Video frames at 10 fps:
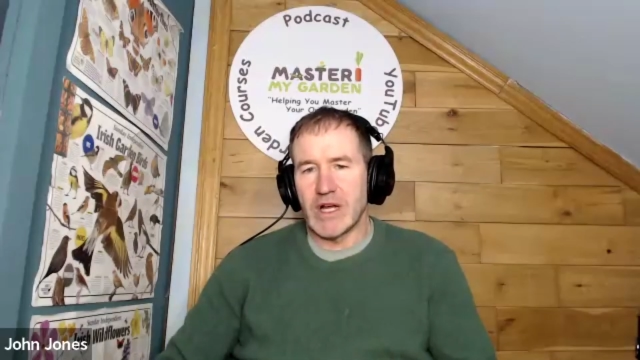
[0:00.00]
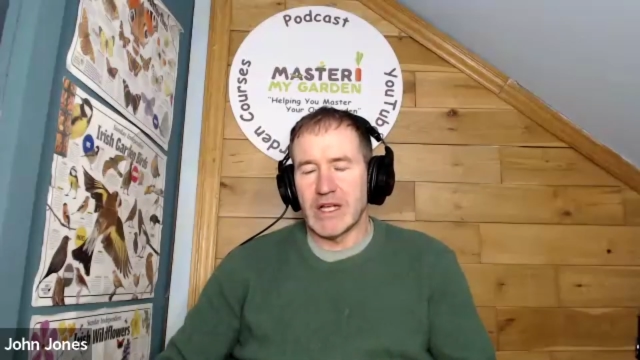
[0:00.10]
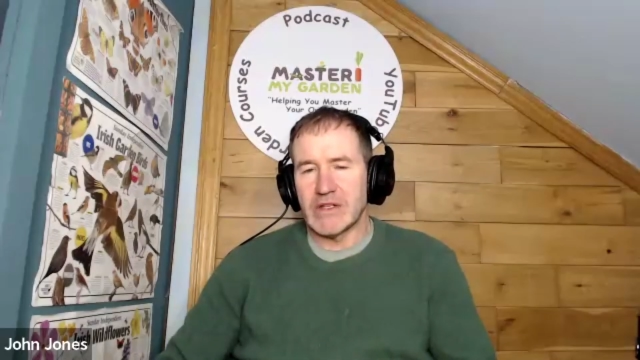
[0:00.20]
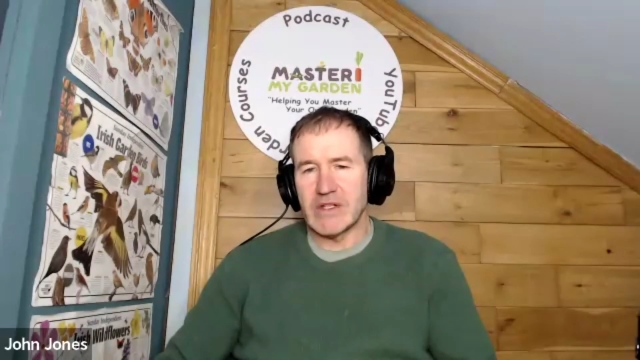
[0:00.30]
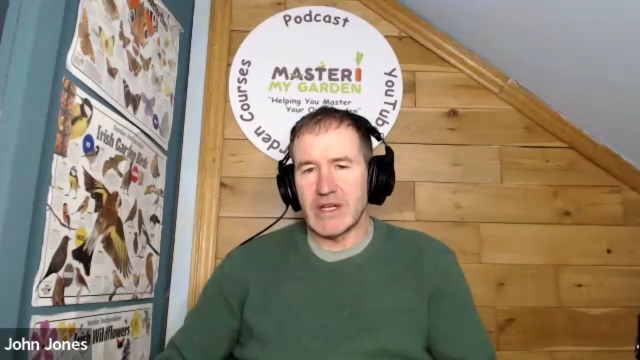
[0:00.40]

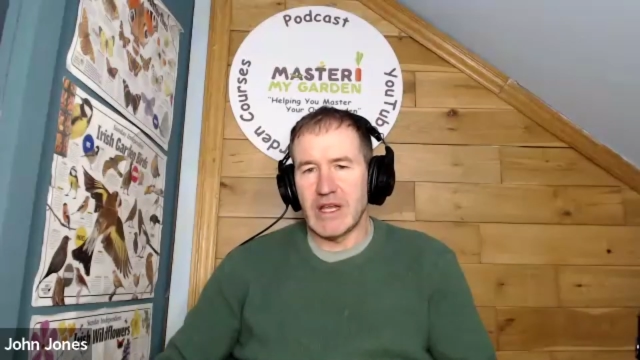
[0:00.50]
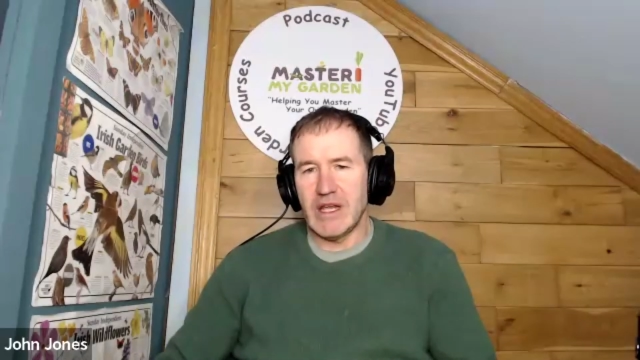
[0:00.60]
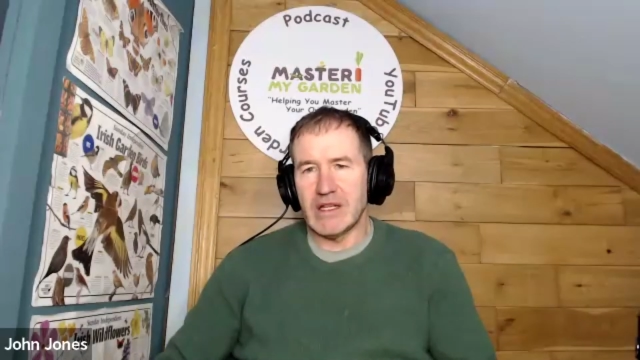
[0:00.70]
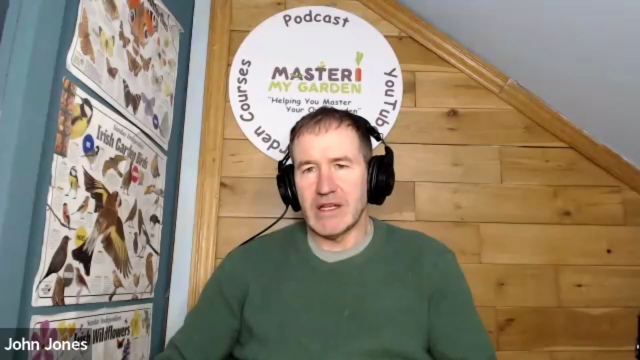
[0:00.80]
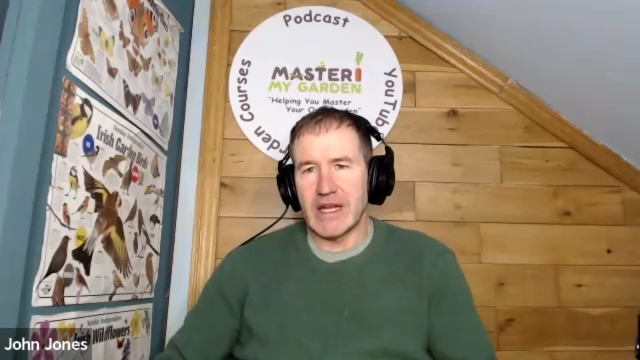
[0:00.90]
constant
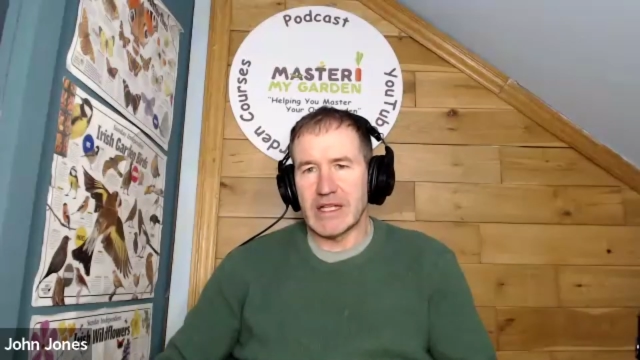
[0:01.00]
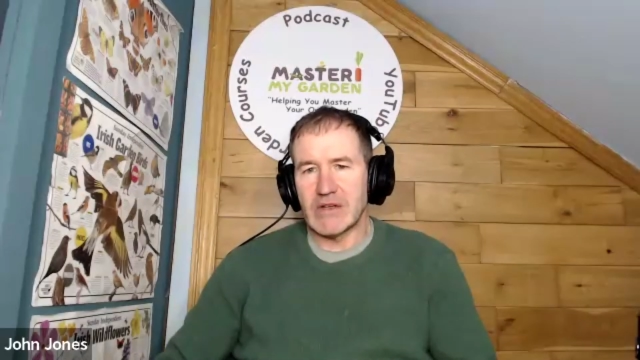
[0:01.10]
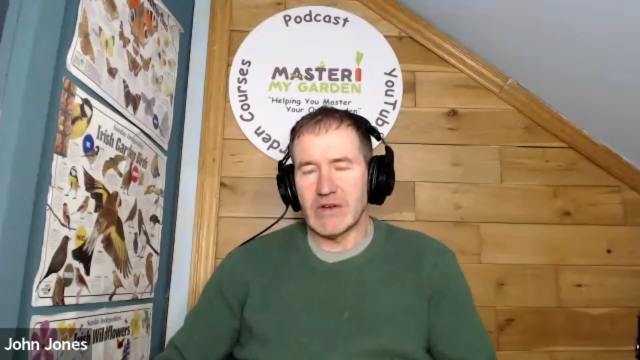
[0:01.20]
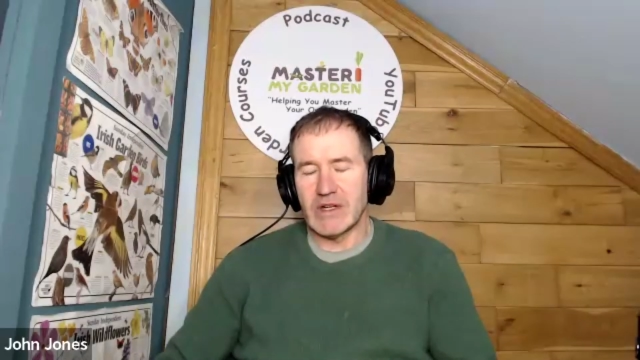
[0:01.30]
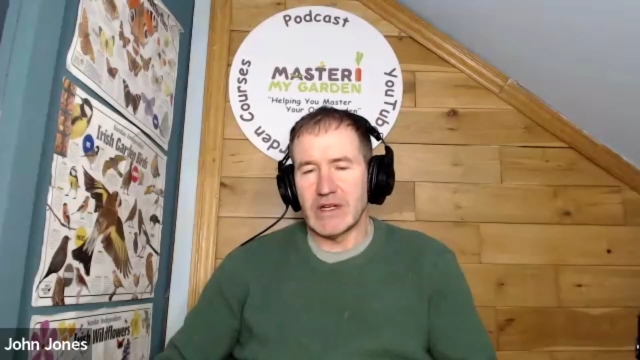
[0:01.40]
heat, like that's
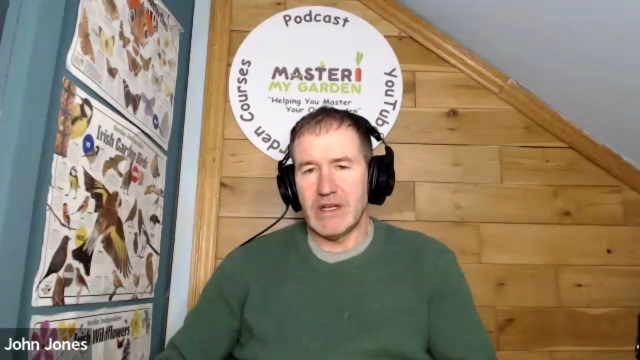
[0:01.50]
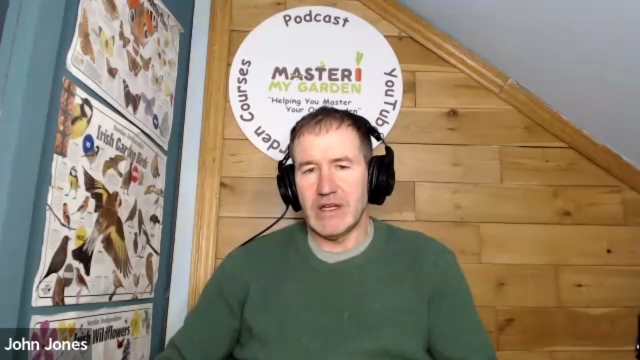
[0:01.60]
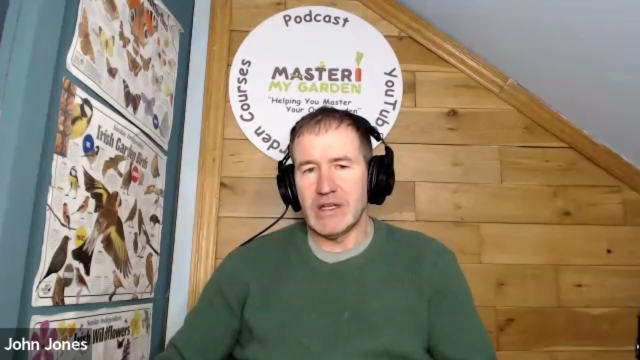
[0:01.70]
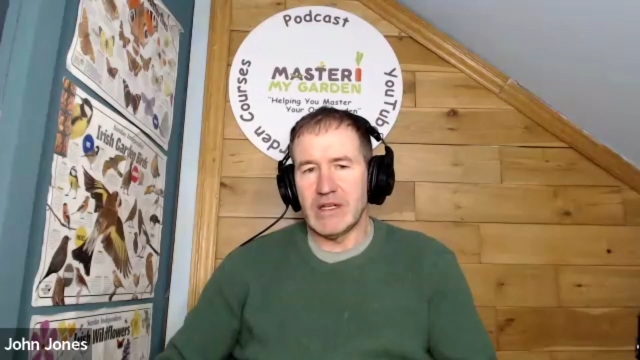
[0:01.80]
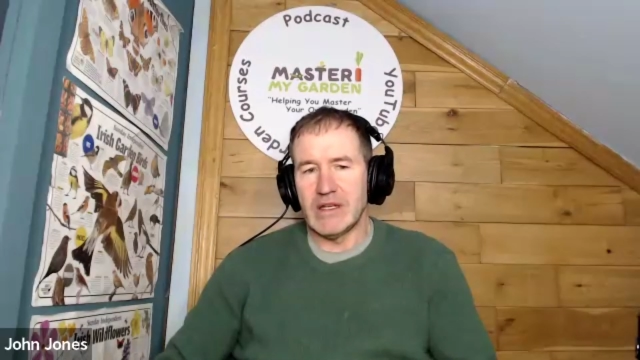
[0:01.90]
going to
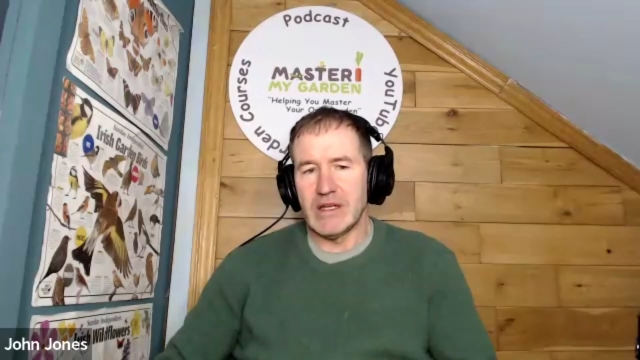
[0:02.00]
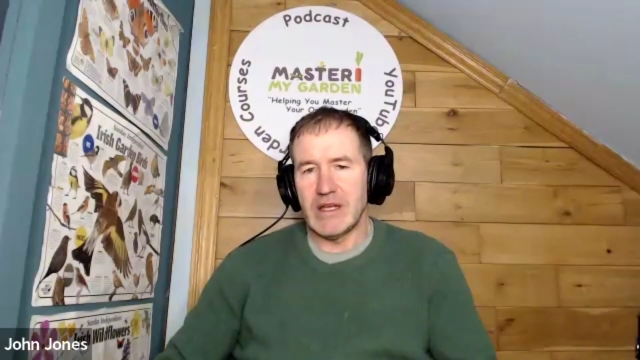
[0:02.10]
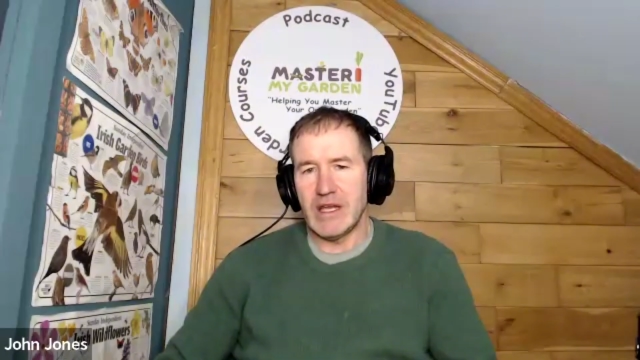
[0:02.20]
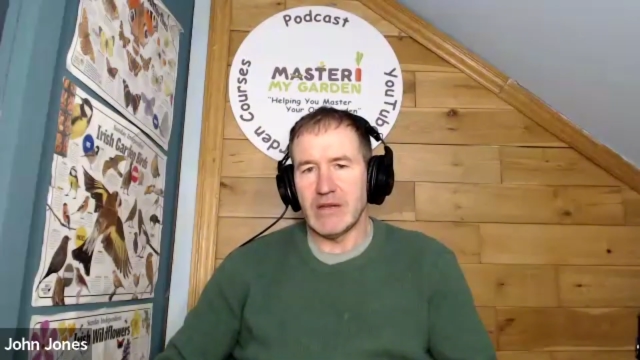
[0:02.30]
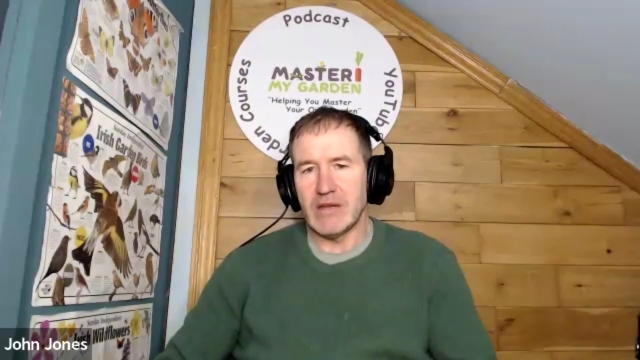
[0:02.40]
need
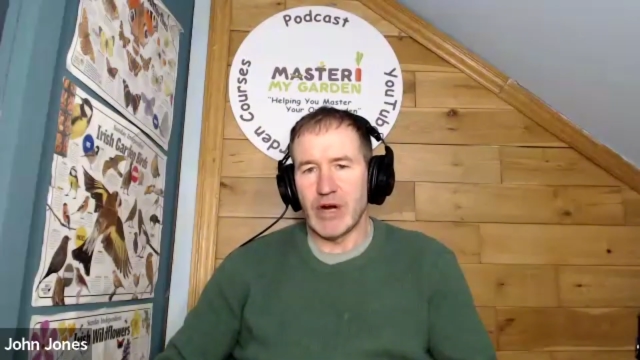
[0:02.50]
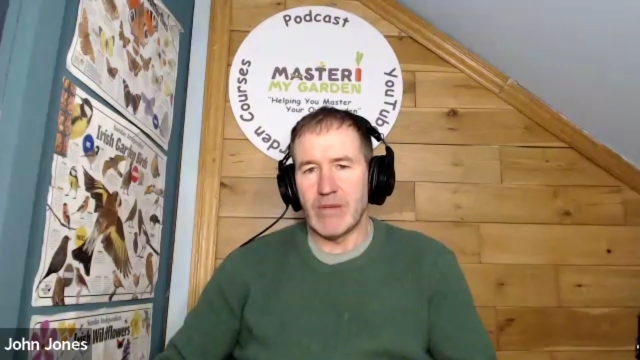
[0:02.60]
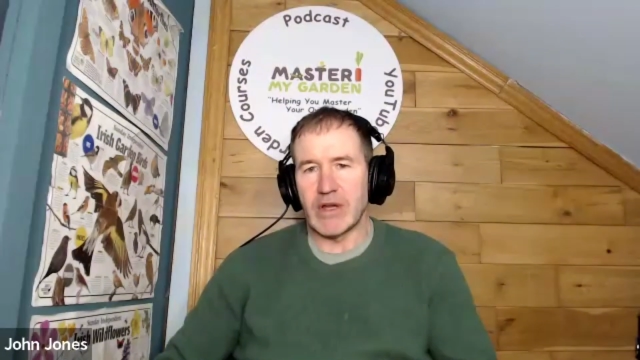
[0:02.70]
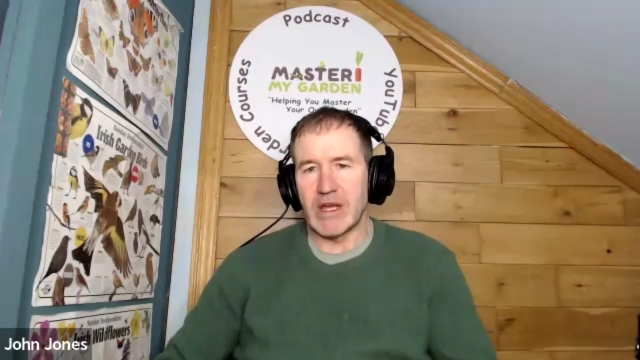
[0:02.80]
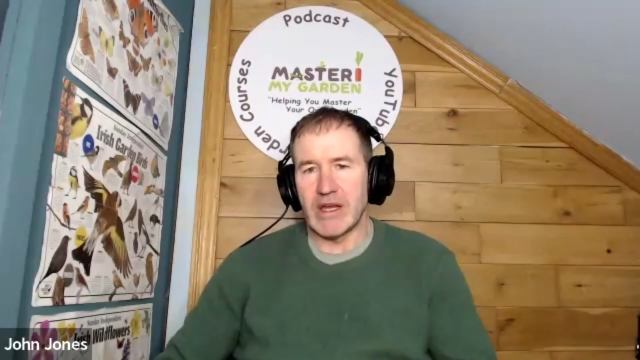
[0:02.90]
heated
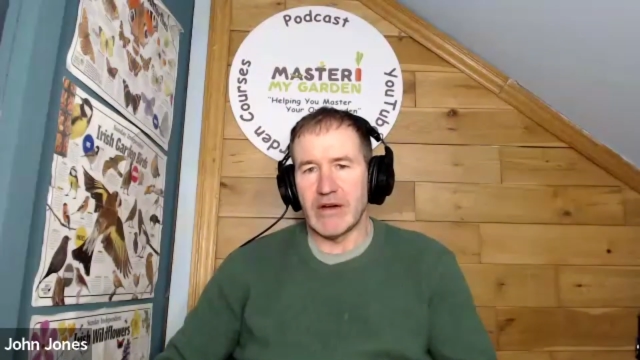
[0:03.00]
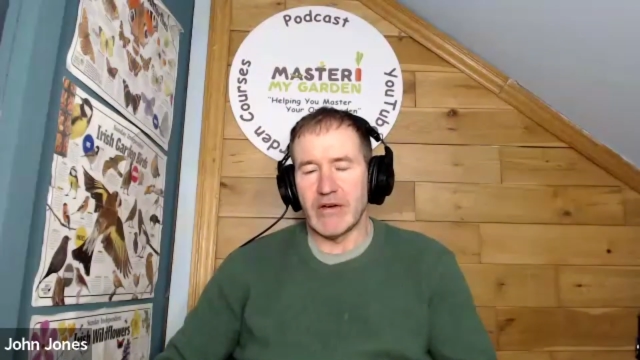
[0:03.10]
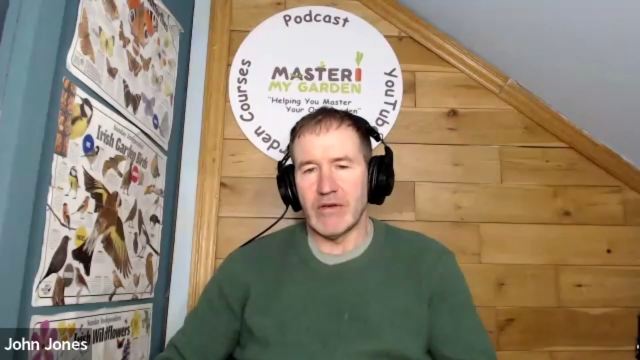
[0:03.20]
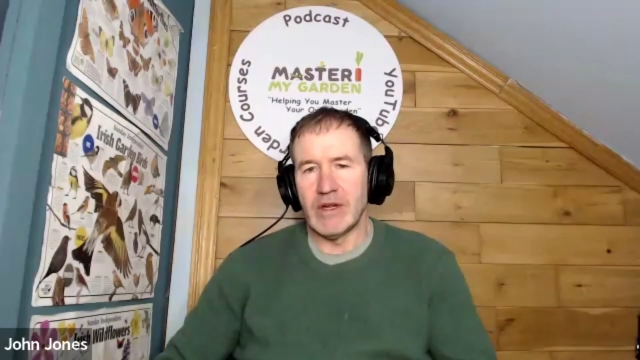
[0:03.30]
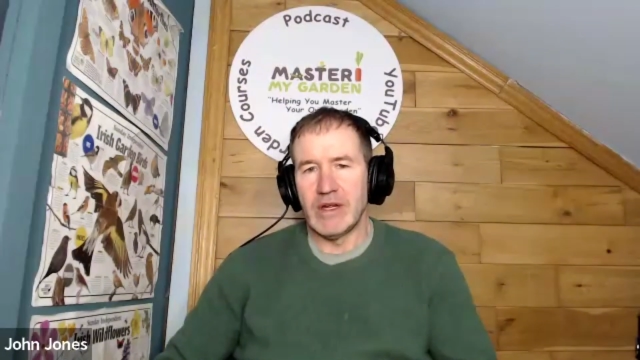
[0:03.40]

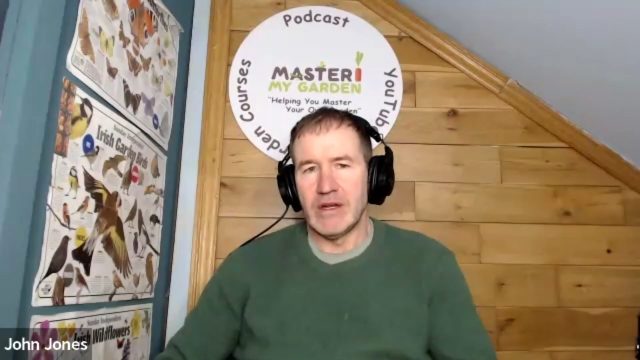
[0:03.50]
propagator.